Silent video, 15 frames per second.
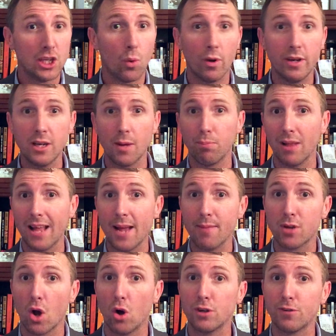You wouldn't have
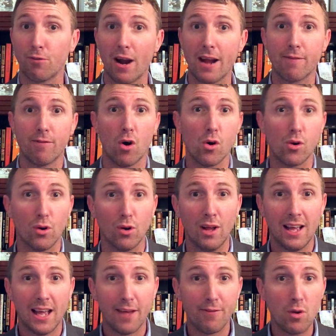blamed Coach Frank Vogel
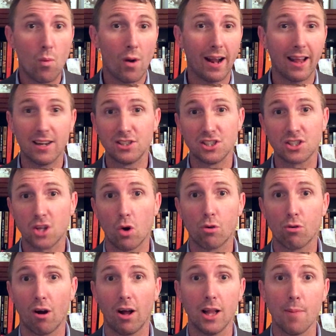if he wanted to just go
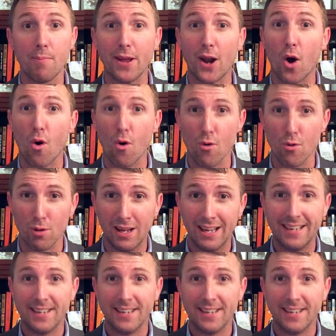crawl up in a hole.